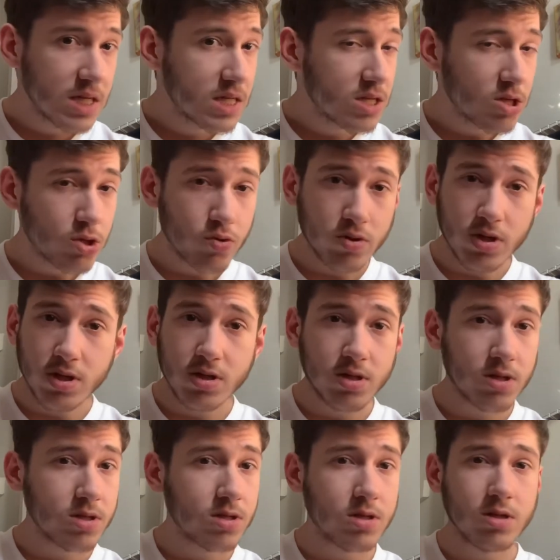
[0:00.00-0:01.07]
The
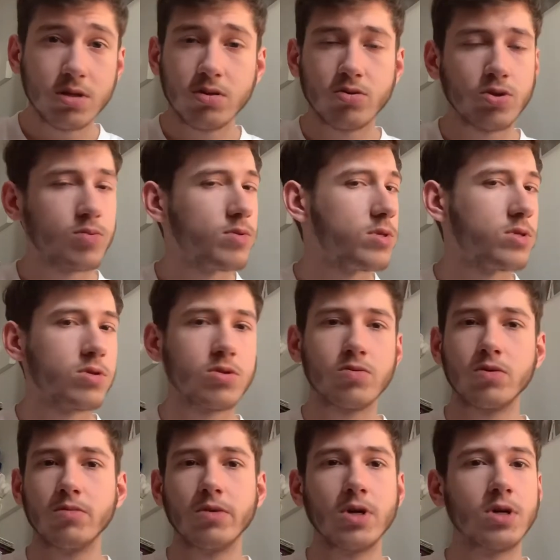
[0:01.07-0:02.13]
2016 Ghostbusters
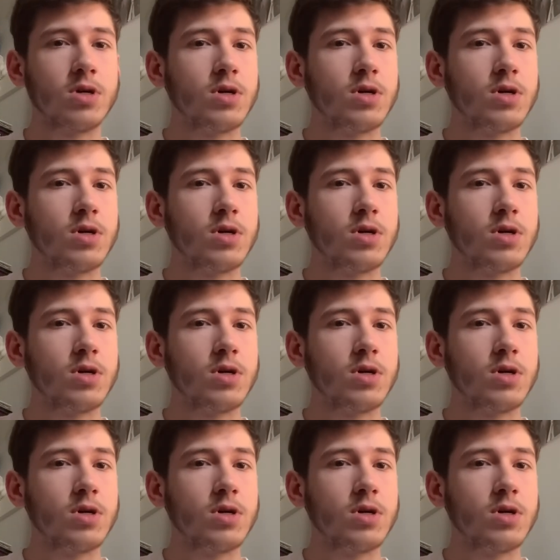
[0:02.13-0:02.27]
remake.